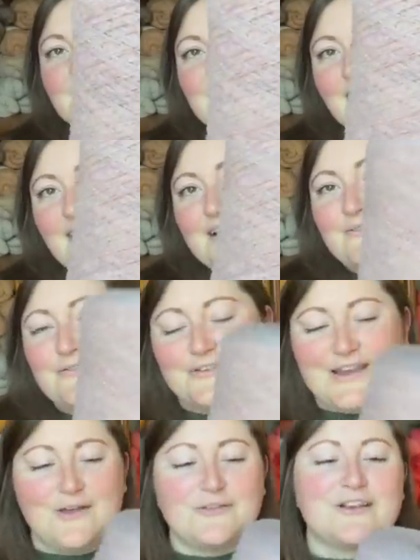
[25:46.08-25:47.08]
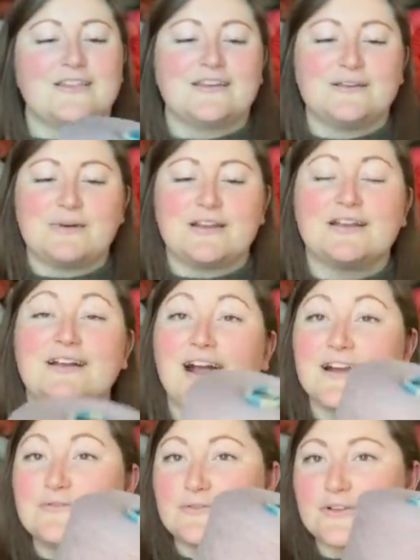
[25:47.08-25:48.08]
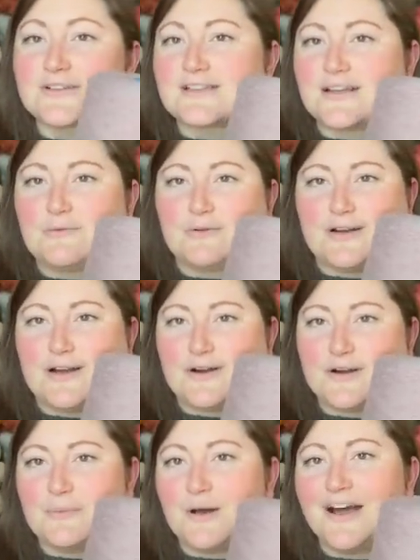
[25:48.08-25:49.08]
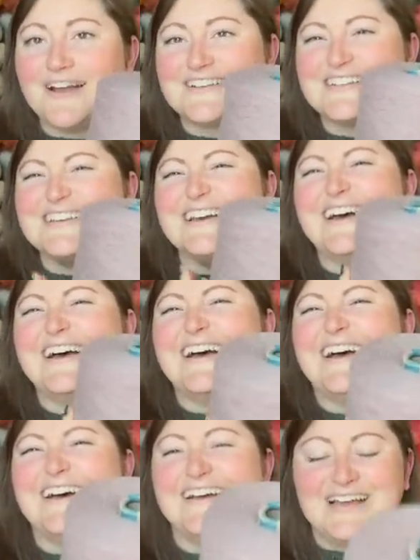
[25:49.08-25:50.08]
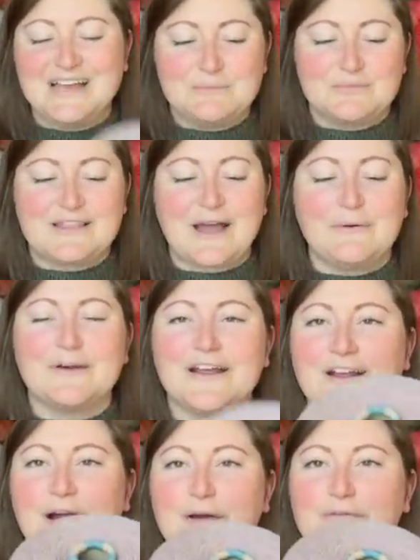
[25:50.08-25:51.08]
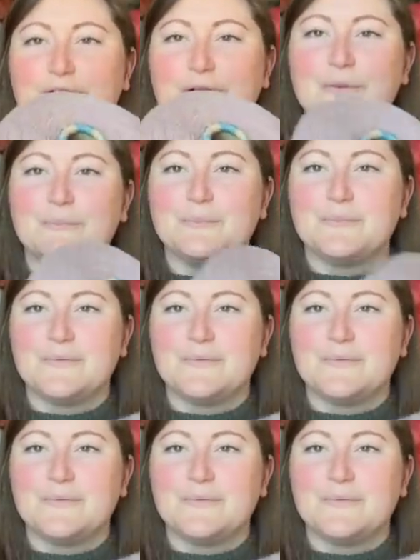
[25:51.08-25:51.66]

kind of, now that I think about it, it kind of looks like one I already bought. But that one I got from